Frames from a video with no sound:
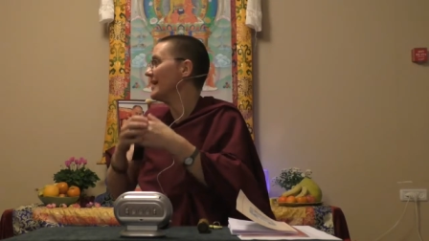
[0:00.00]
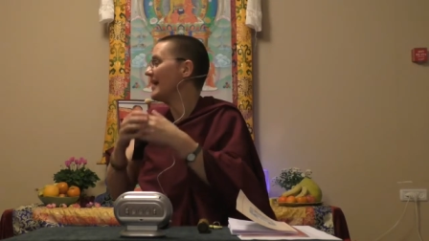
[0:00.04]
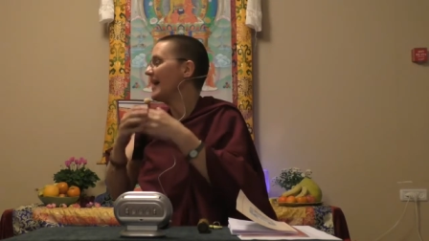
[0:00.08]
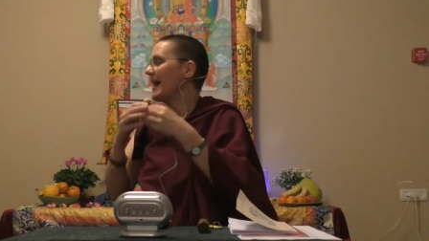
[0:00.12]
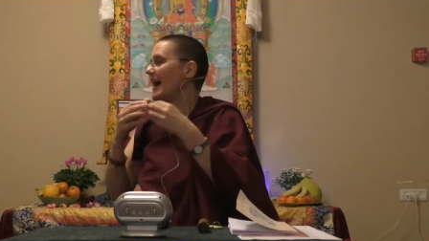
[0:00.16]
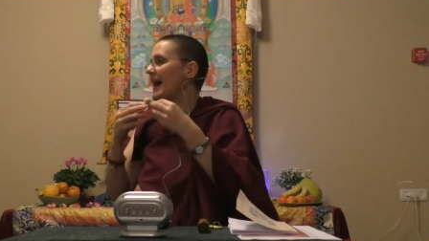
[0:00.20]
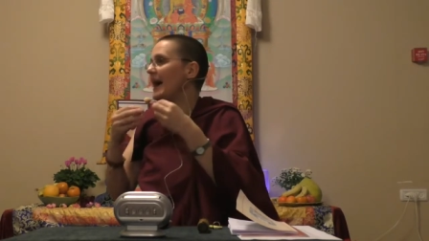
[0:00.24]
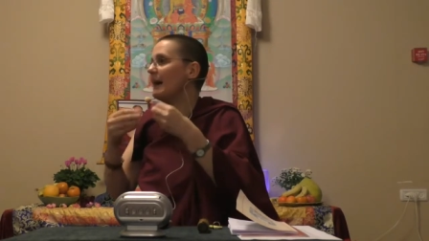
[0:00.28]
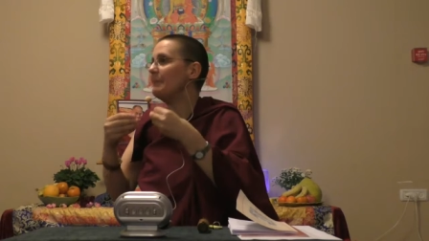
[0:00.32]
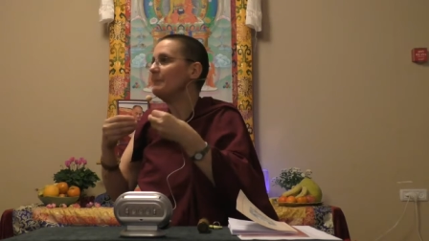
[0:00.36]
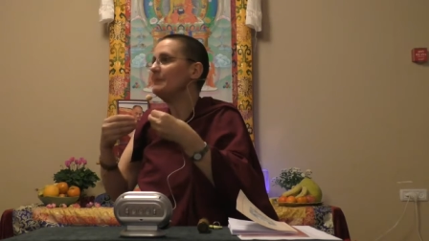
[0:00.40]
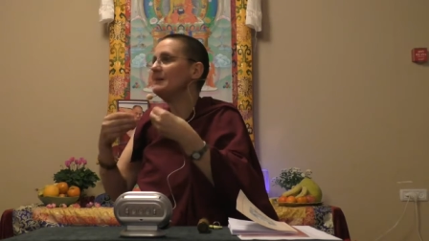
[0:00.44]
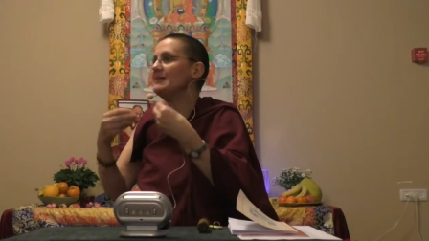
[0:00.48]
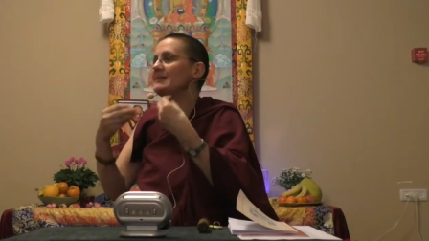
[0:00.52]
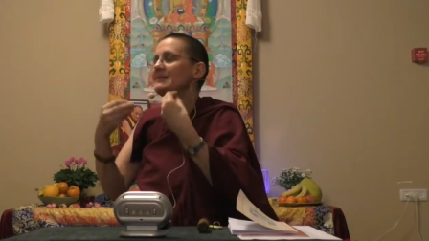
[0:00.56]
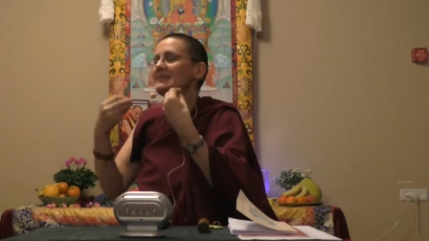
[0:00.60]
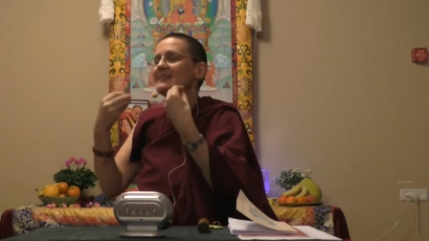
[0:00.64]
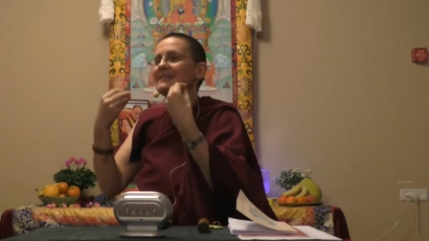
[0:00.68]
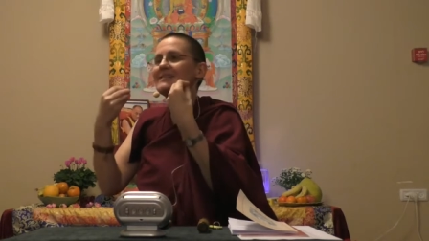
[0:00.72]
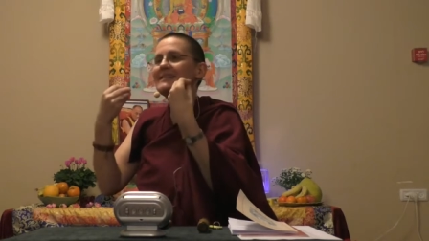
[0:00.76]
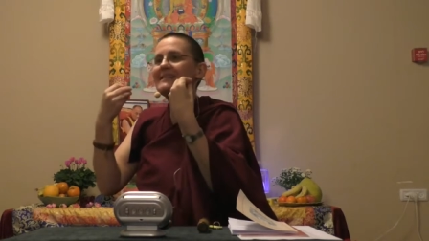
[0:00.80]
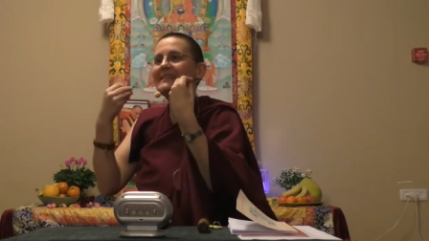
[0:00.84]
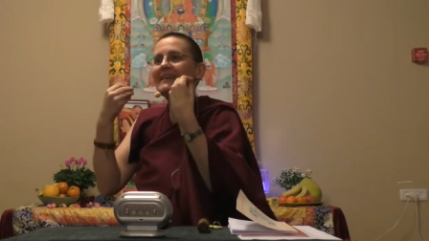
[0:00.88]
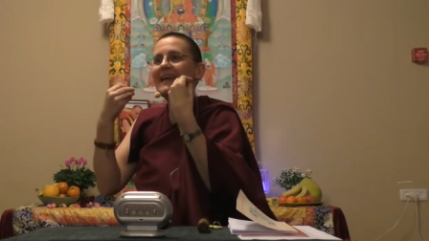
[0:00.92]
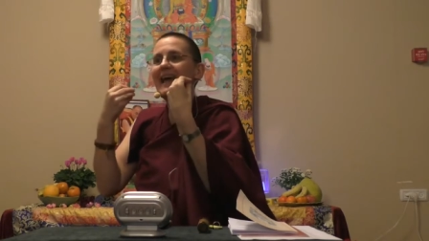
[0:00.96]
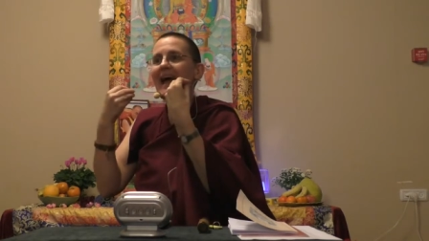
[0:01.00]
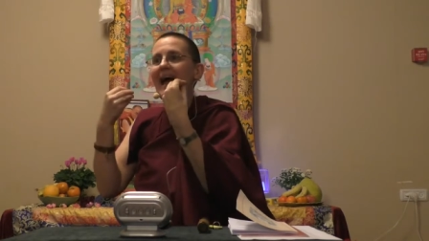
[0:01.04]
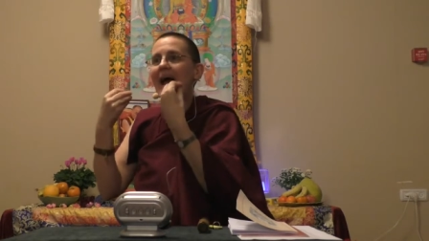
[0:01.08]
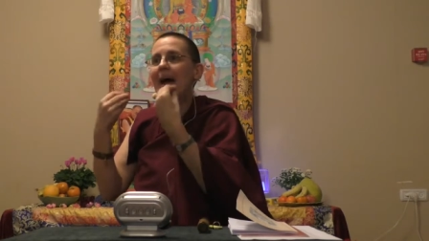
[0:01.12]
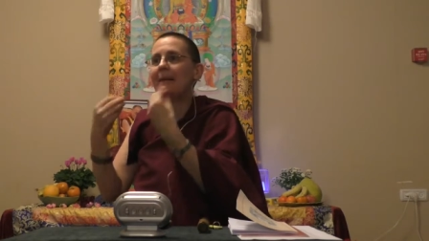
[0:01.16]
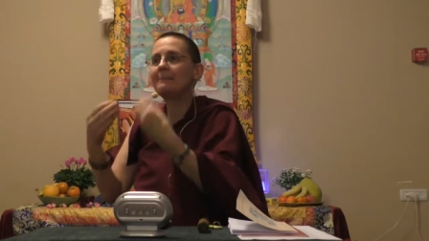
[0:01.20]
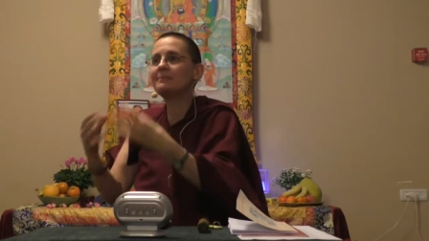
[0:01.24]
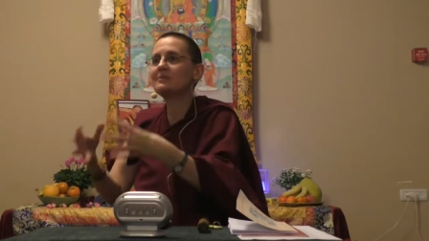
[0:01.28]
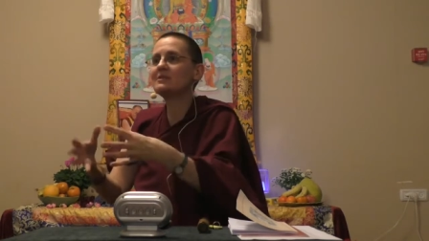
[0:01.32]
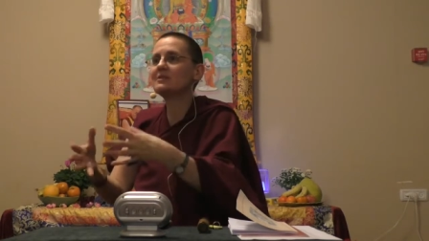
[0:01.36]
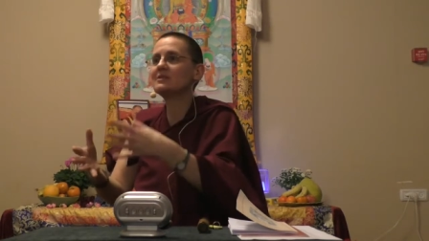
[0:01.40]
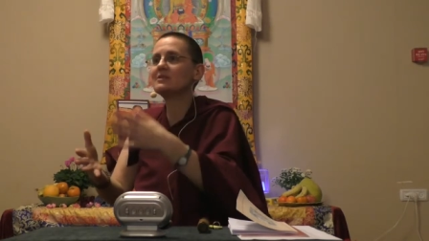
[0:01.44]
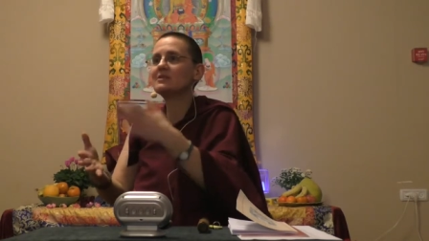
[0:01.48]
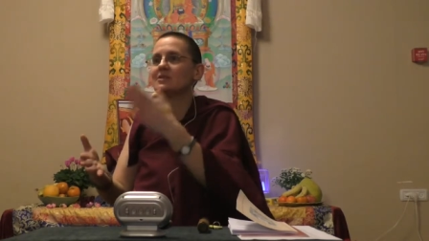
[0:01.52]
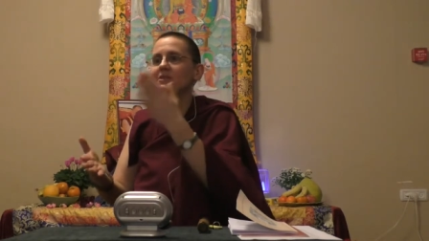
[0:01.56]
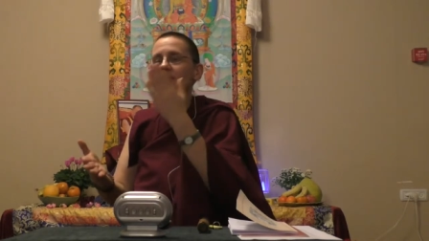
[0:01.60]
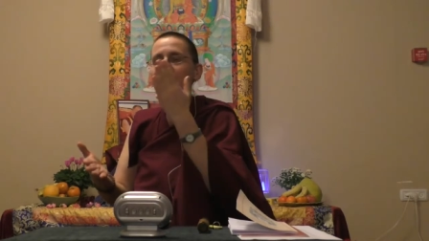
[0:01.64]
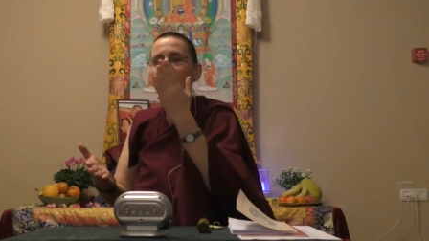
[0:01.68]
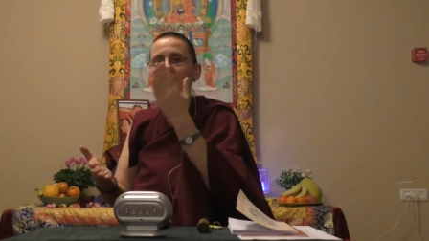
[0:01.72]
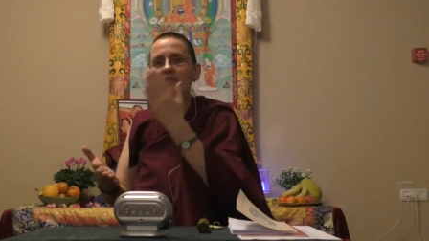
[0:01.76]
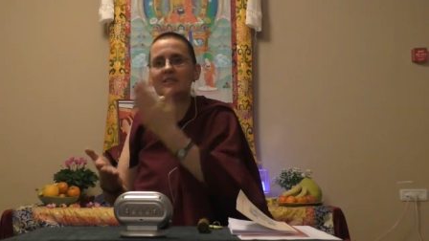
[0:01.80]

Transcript: Happiness is the absence of